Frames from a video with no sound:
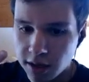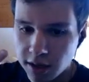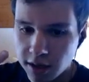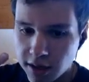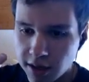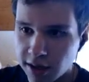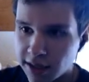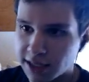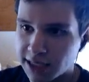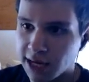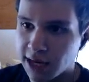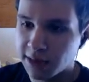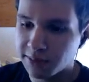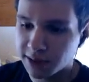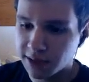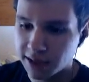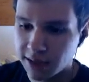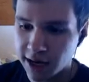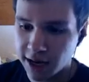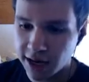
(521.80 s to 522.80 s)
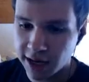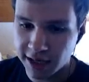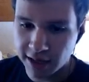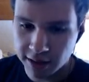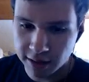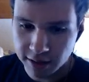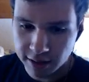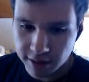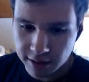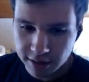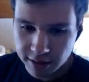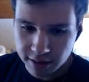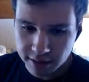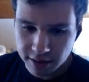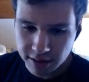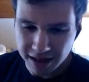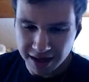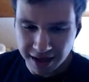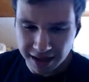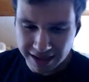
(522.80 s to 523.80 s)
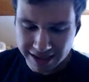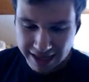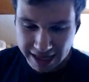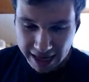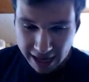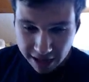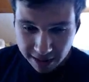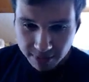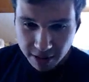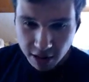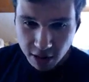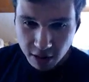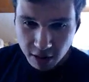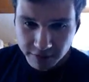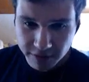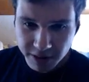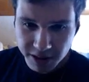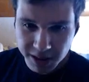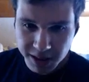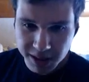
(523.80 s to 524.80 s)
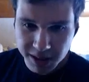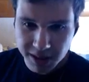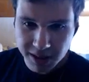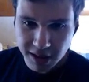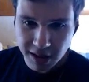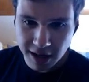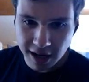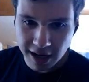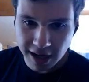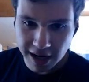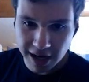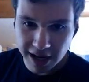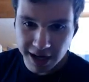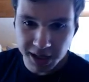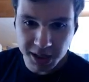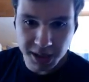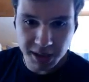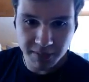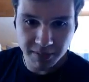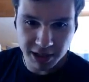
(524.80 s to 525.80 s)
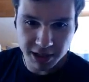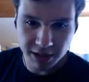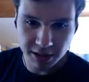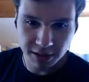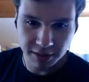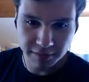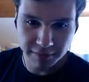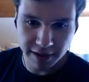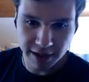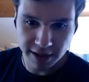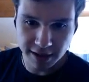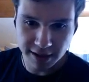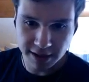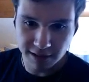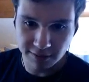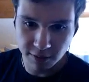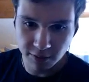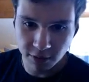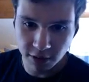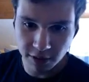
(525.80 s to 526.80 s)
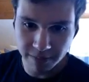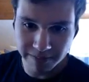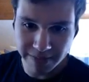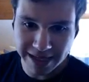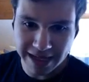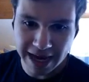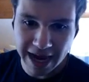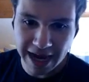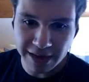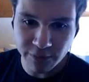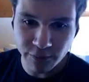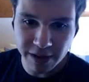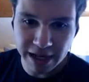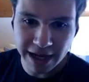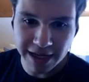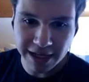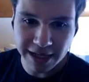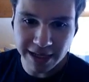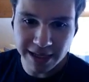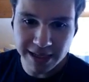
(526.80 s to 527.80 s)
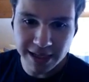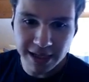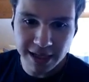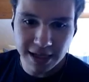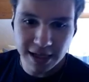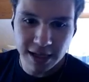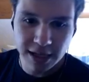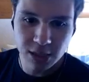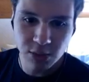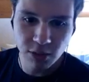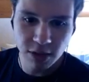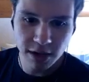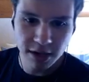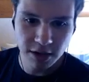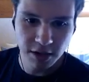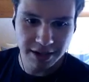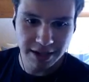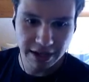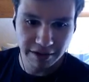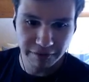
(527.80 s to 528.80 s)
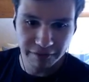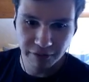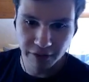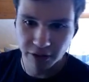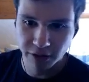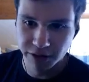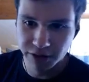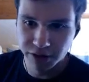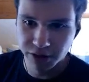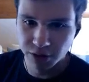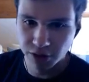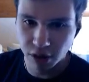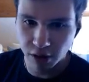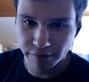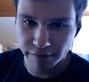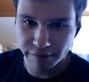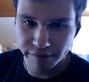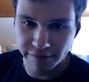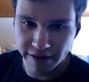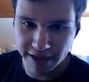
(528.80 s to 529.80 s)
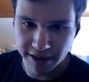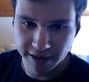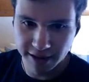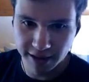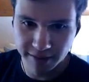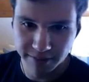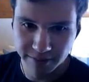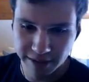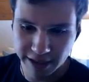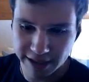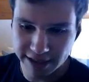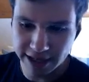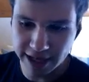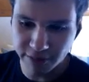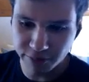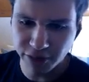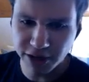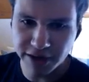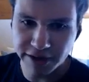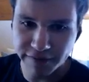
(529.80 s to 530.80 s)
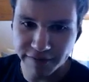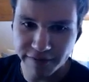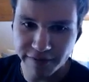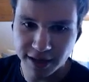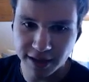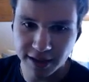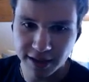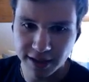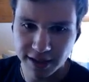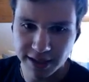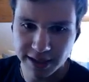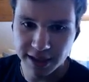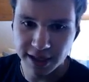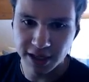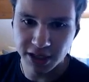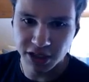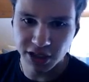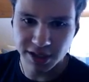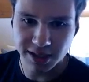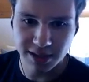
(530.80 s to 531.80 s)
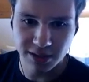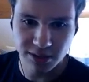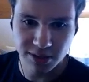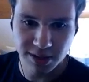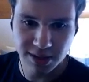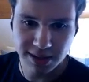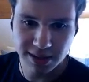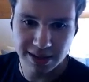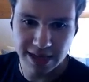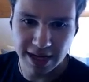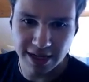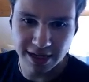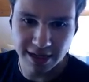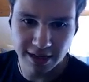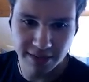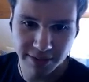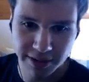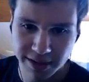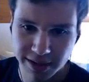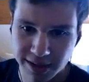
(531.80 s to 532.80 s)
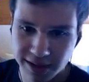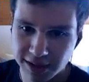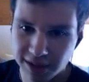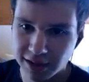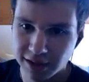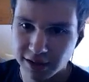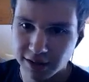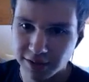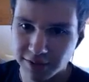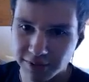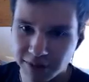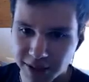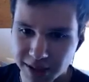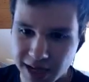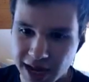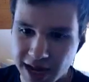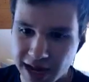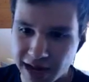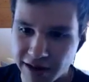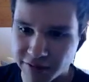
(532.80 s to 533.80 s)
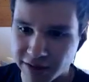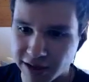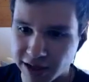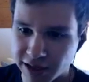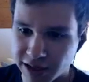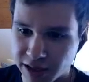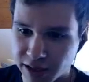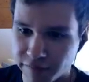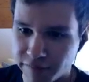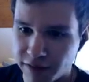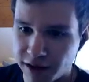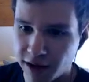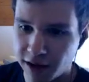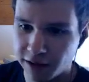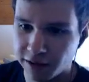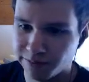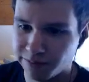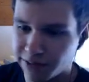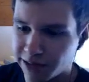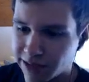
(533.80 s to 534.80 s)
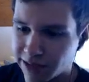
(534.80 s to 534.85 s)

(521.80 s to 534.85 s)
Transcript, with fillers: exams that I uh, care about, which I actually must not fail either one. But I like it's it's really not difficult to not fail them. Like they are pretty fucking easy. I just need to study a bit, which I haven't done so far. But